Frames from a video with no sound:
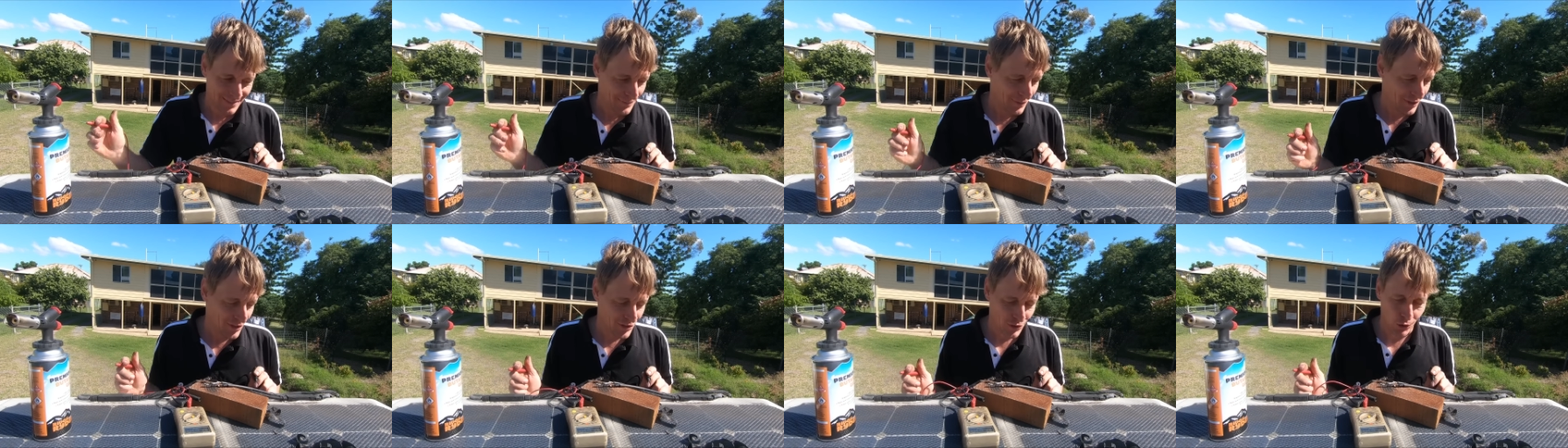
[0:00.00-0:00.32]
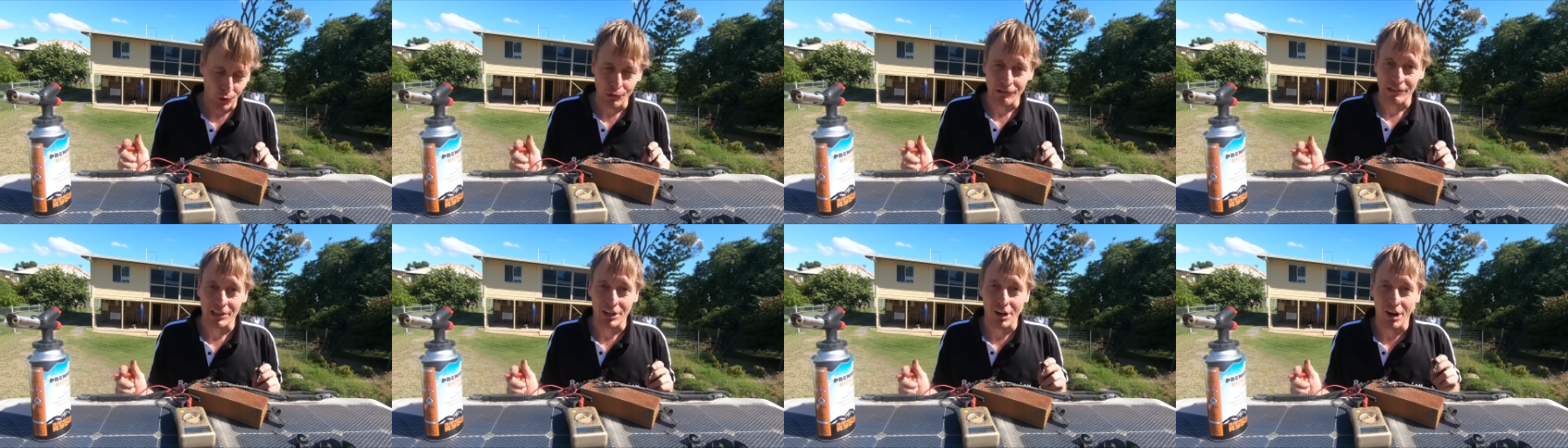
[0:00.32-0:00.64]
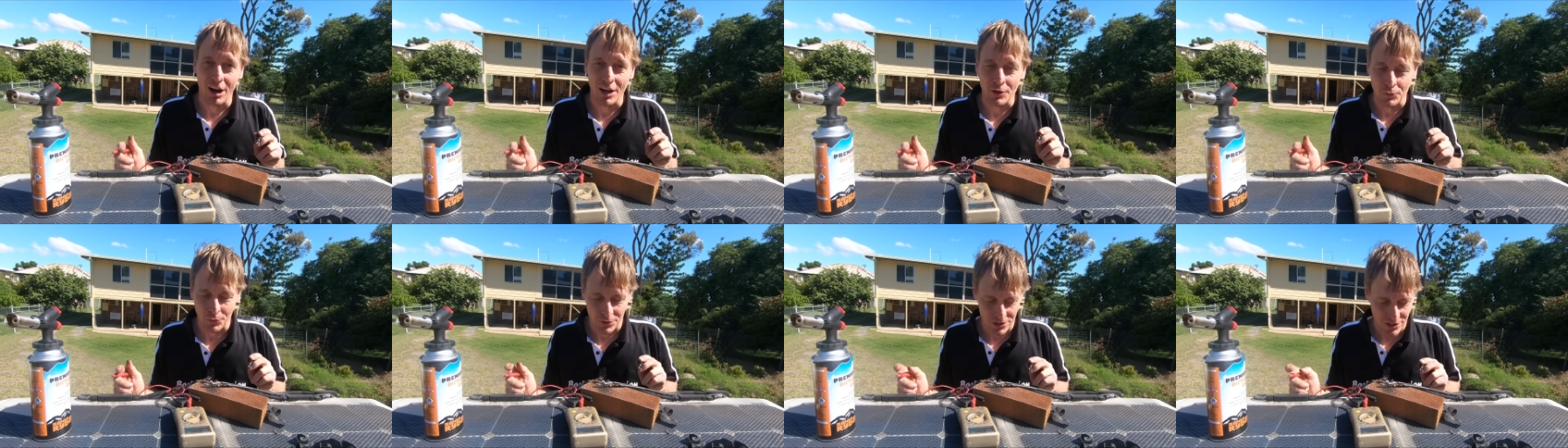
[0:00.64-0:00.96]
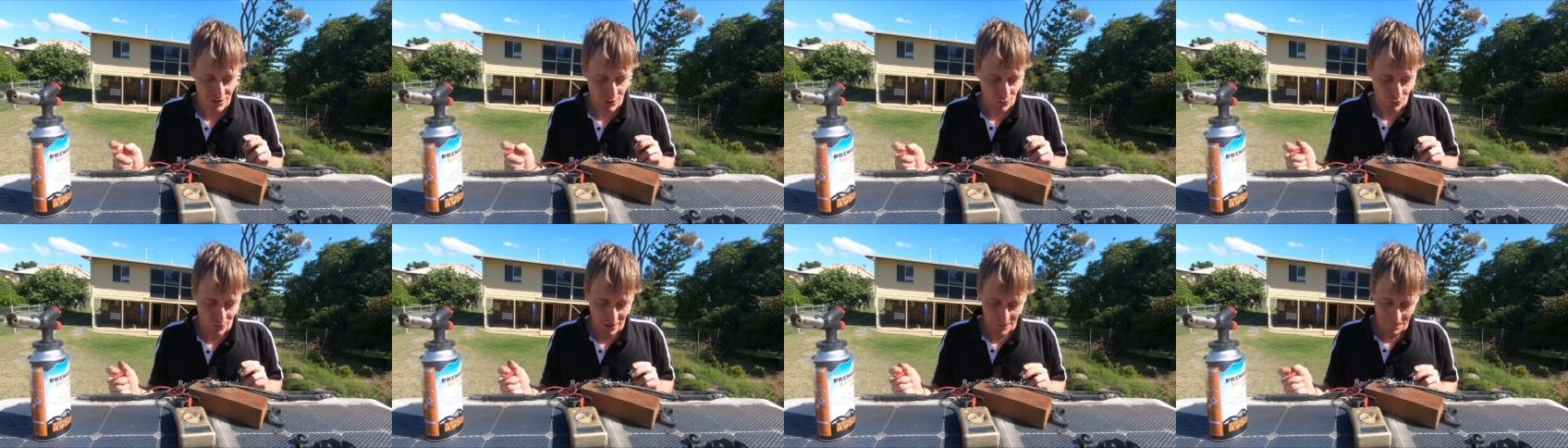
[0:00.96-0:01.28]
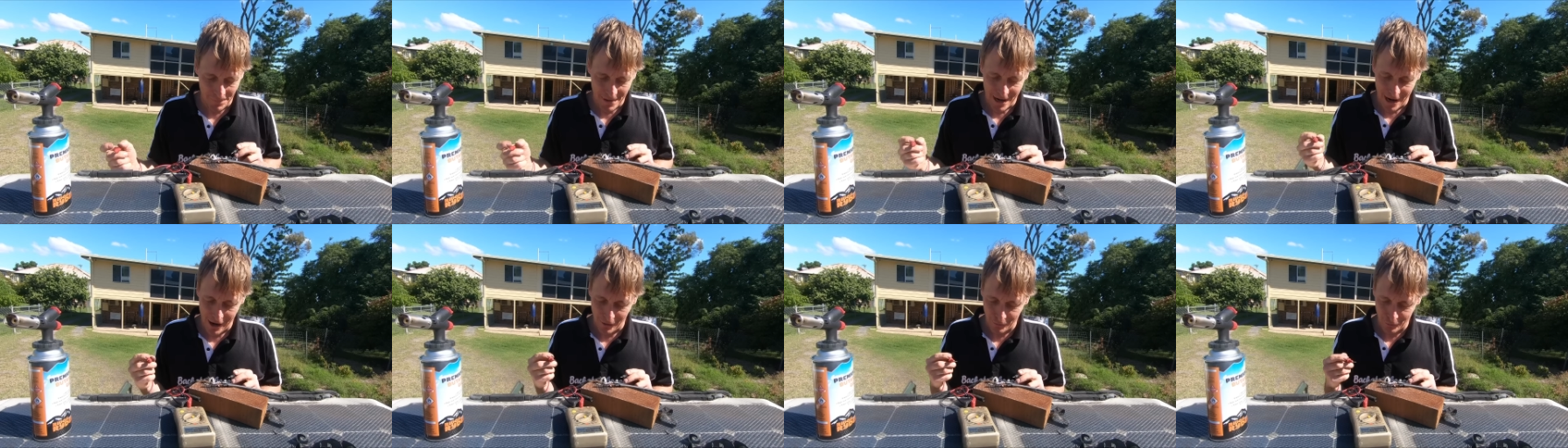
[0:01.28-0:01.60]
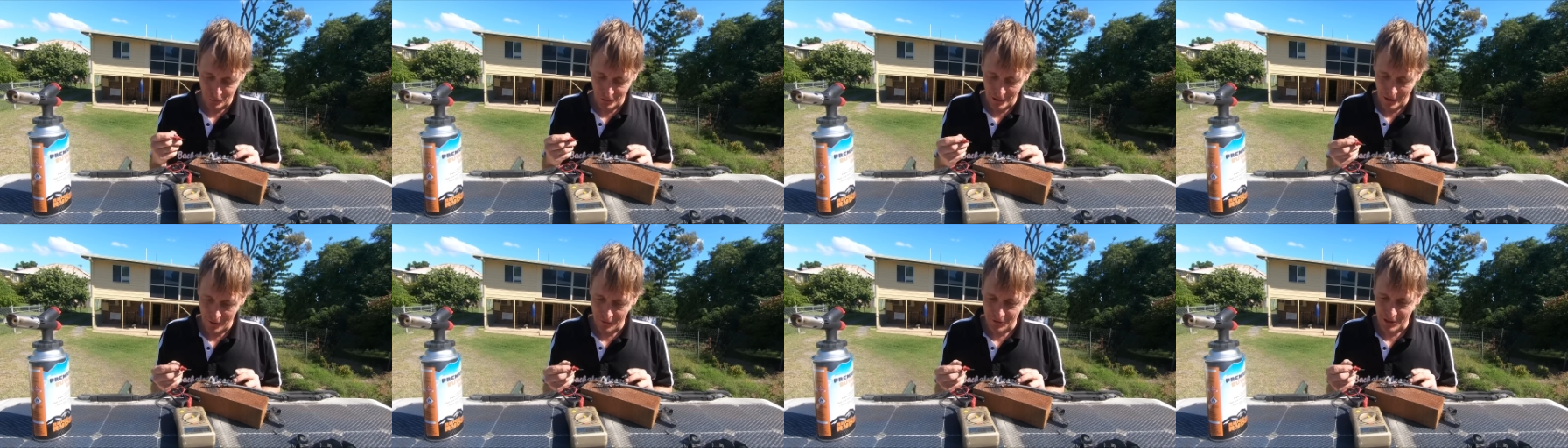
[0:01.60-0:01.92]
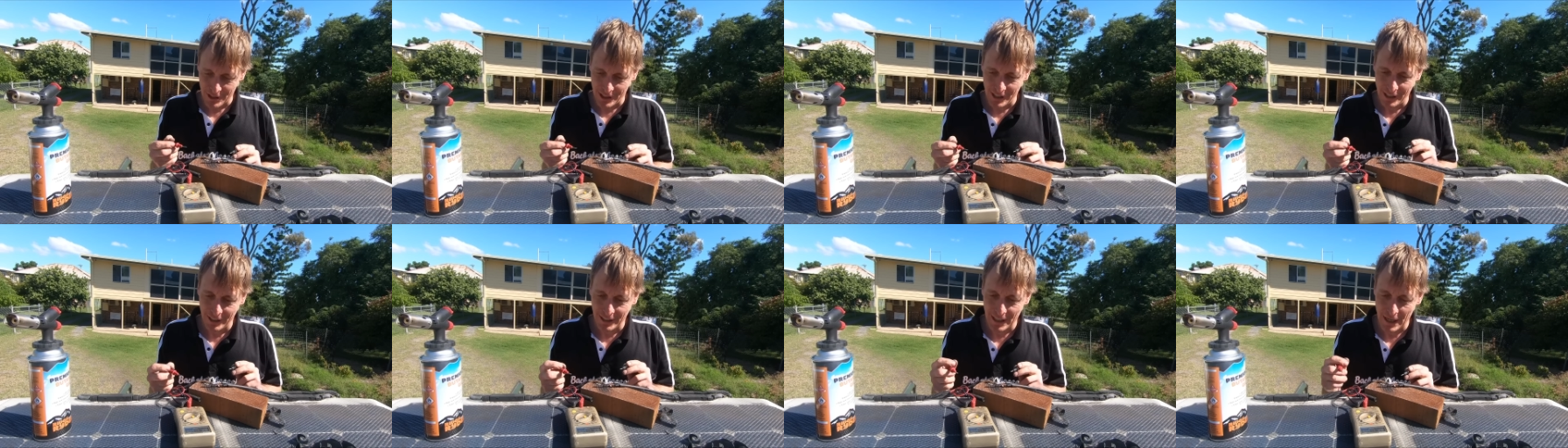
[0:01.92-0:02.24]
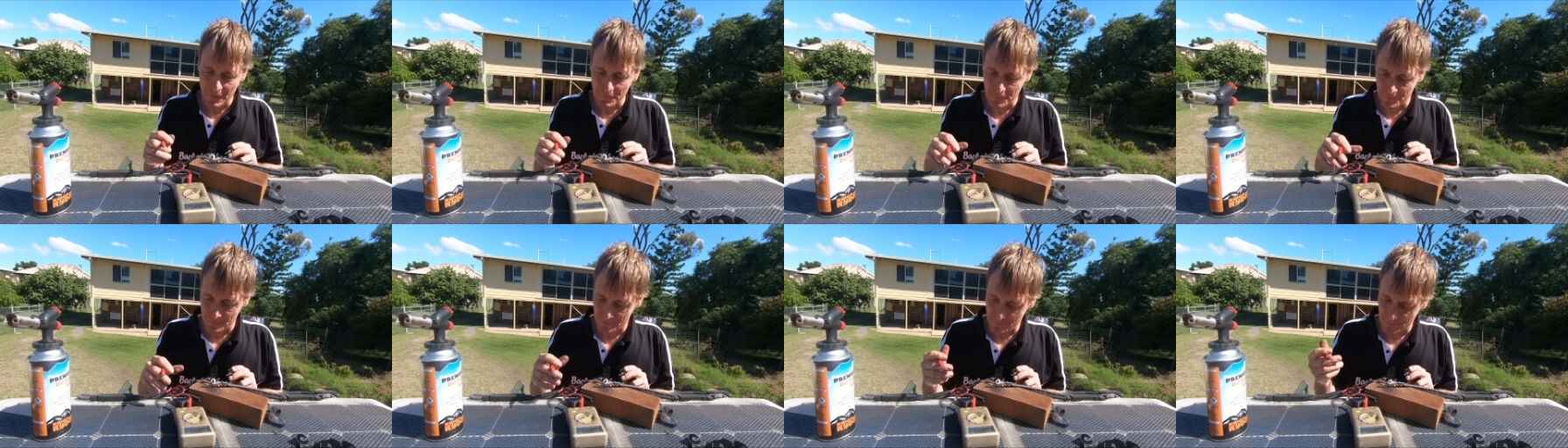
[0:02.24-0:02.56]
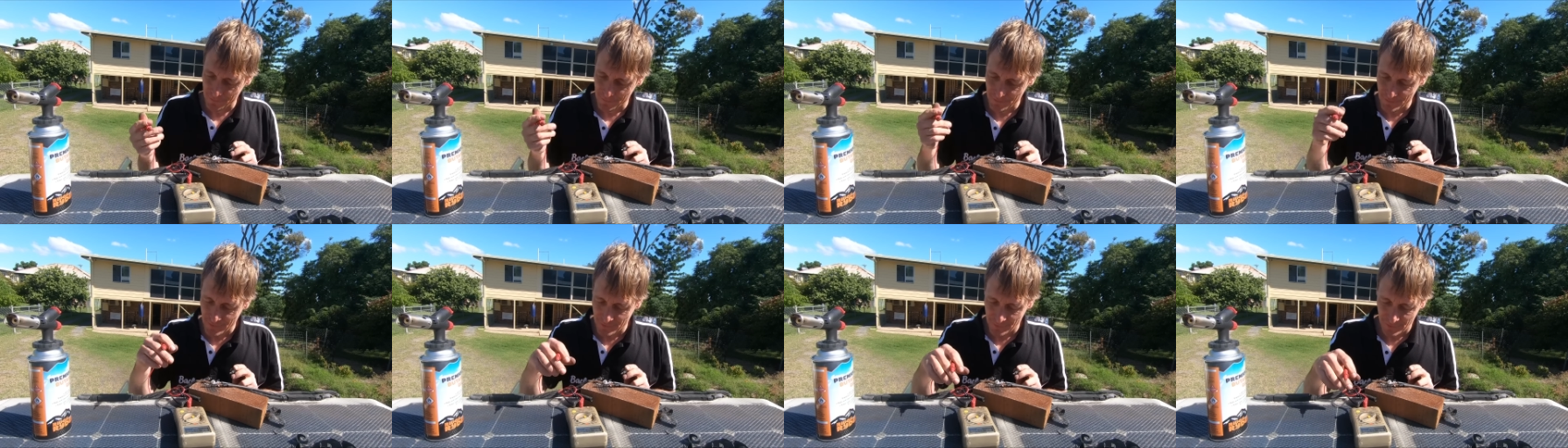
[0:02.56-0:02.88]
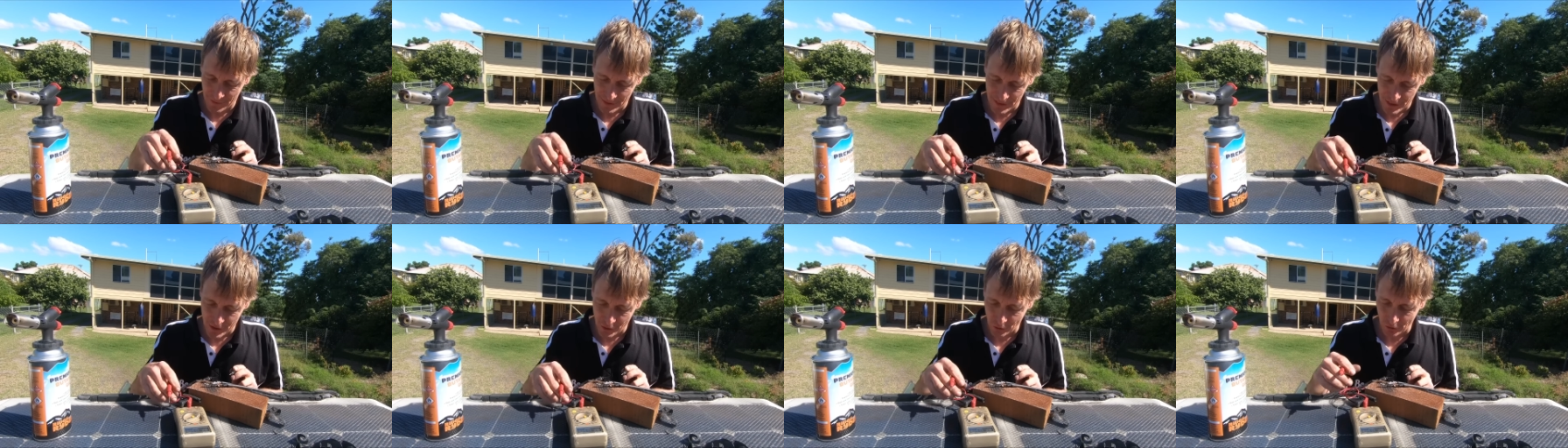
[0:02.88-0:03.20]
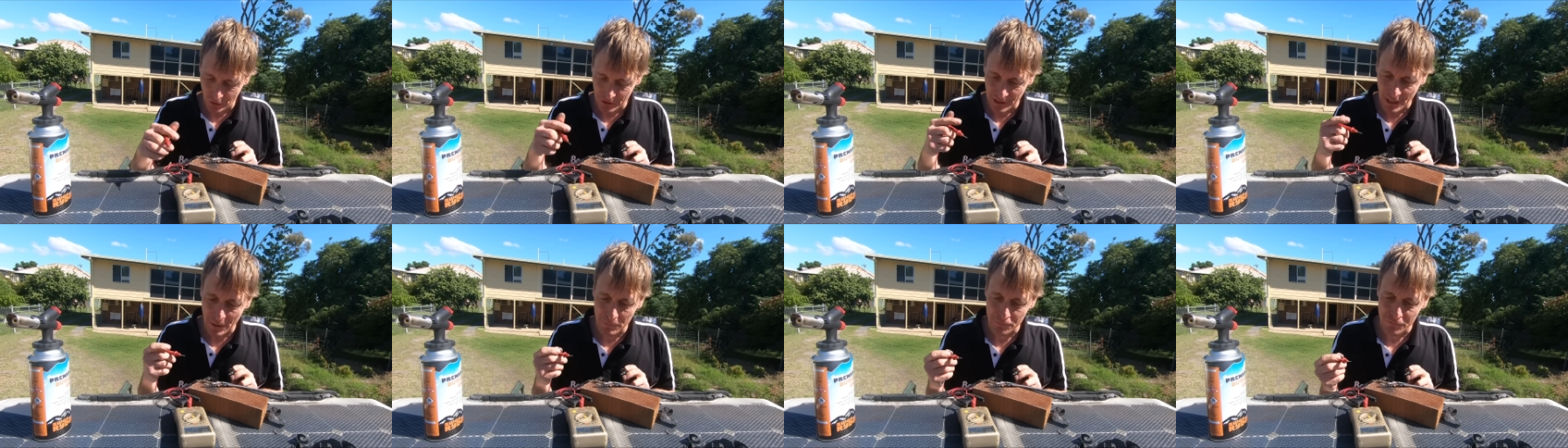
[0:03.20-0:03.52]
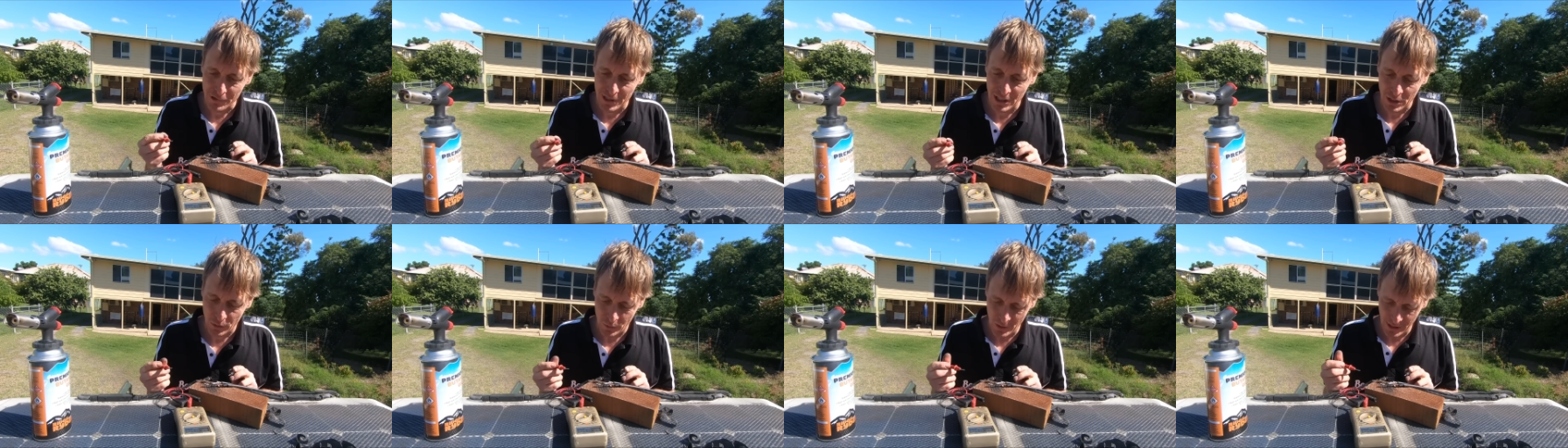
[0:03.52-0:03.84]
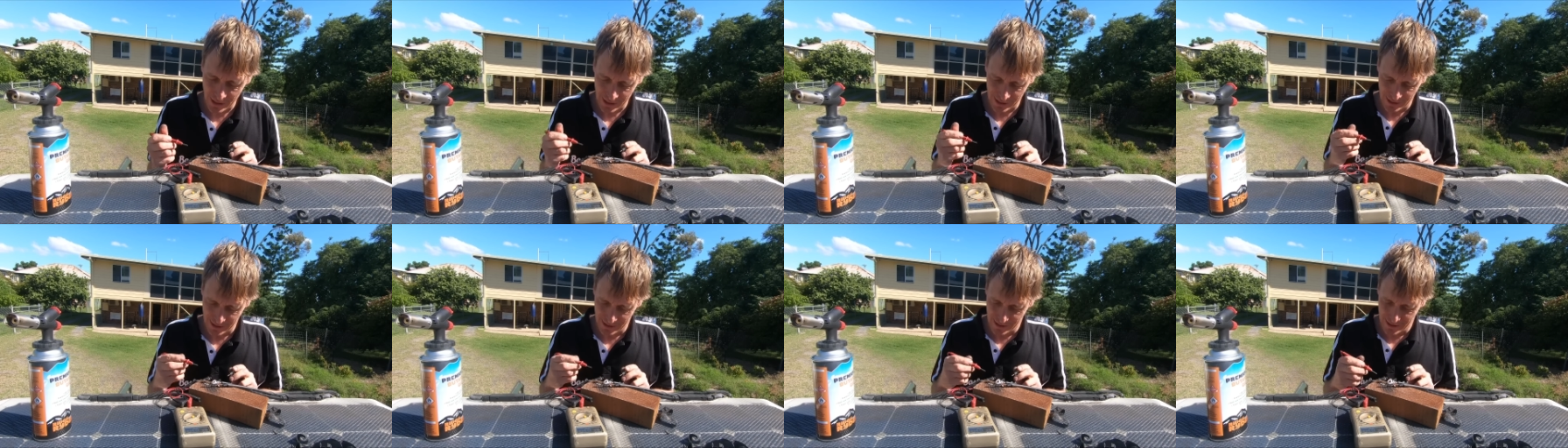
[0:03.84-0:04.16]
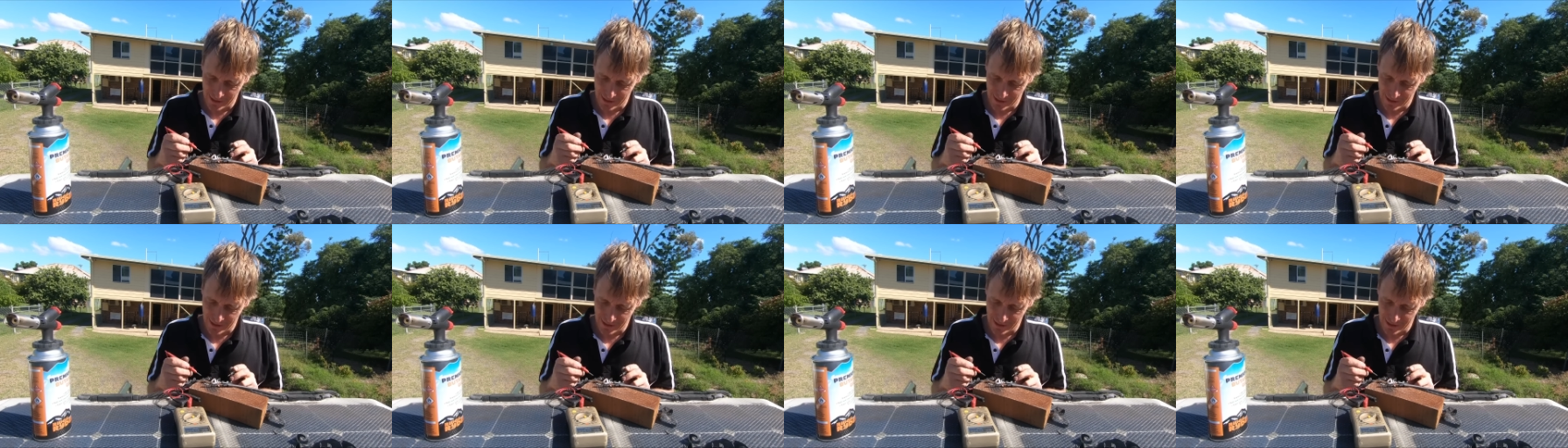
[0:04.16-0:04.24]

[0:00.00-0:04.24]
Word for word: My soldering iron wasn't quite powerful enough to heat it up, but this got it done pretty quick.